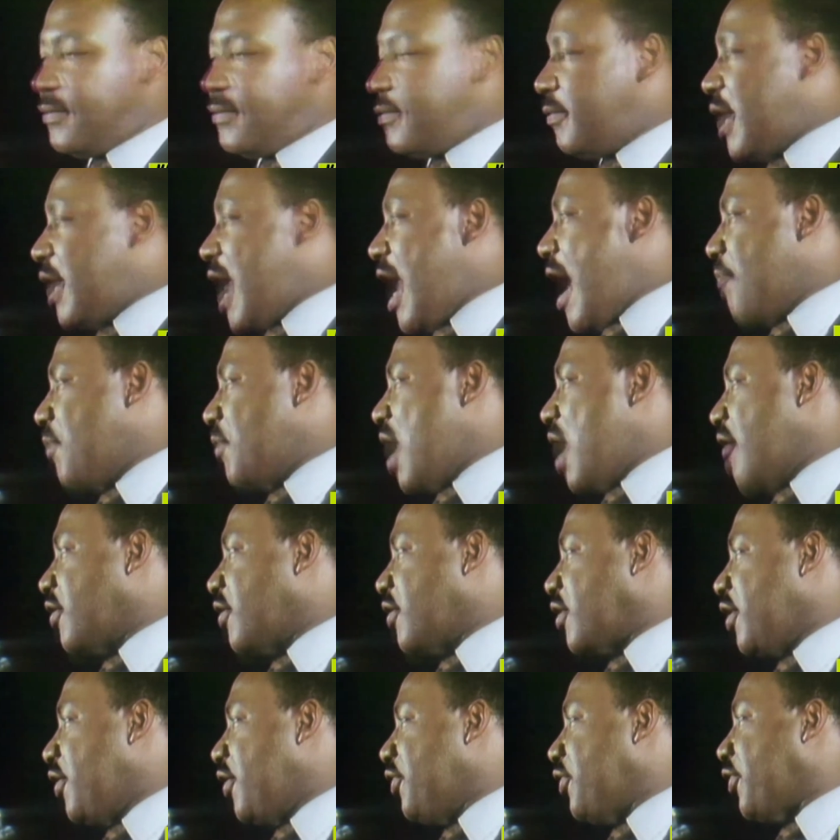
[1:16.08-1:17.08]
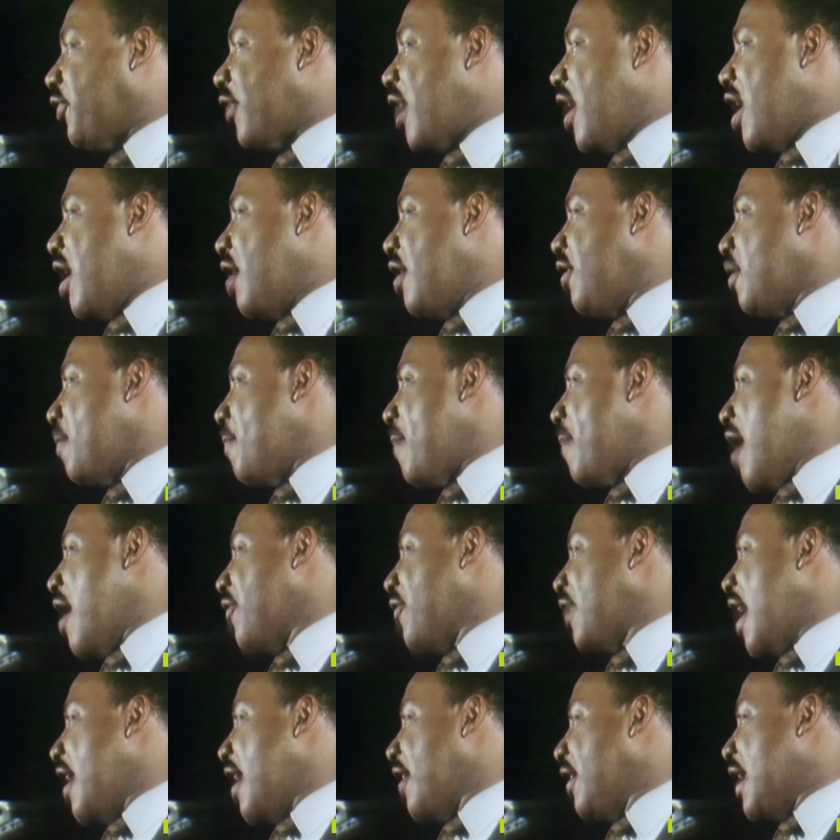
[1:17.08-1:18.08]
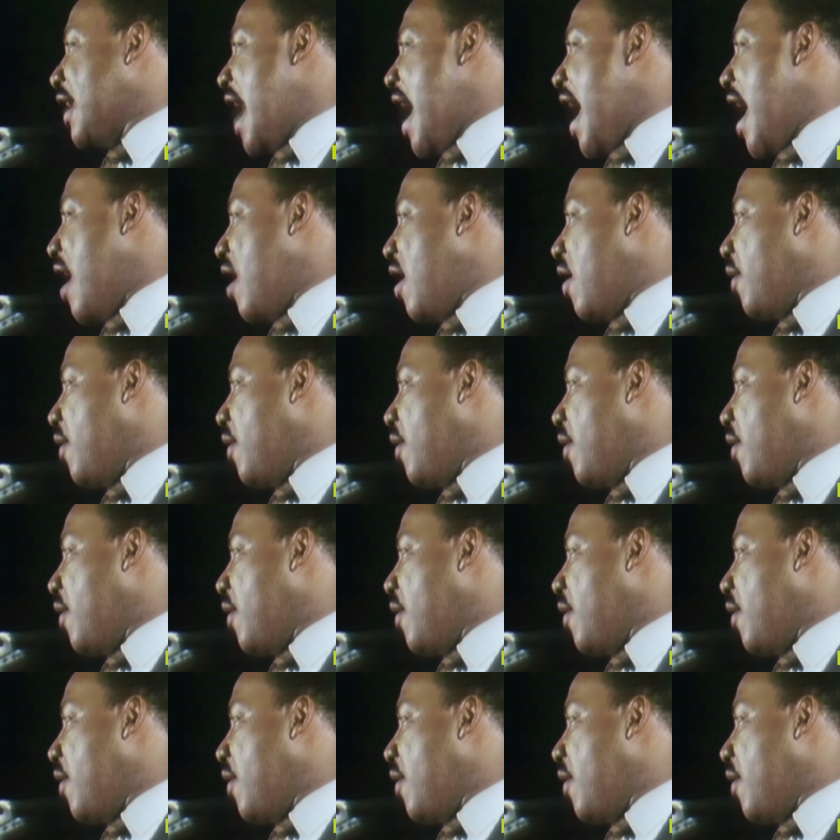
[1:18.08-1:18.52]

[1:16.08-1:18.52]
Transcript: But I'm not concerned about that now.